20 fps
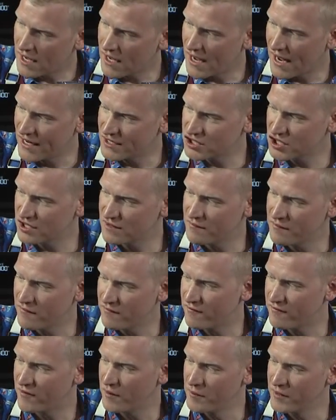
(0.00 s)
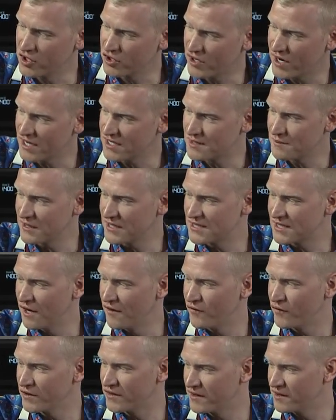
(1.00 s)
I should have familiarized
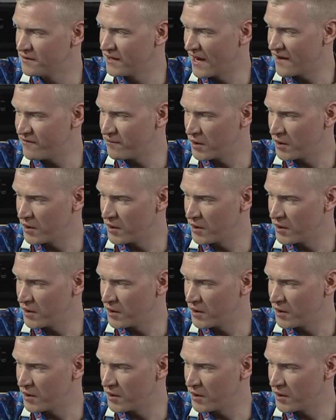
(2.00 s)
myself with the knife